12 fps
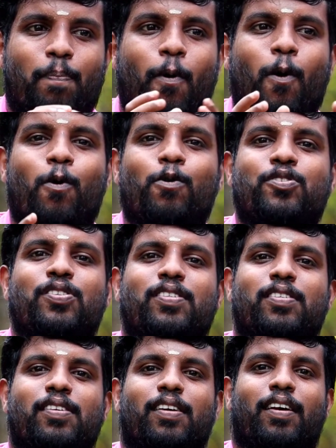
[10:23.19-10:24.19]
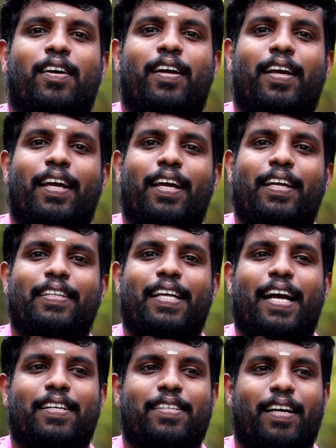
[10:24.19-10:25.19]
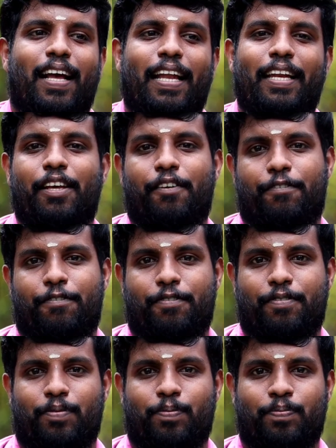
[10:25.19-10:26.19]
pores in that leaf.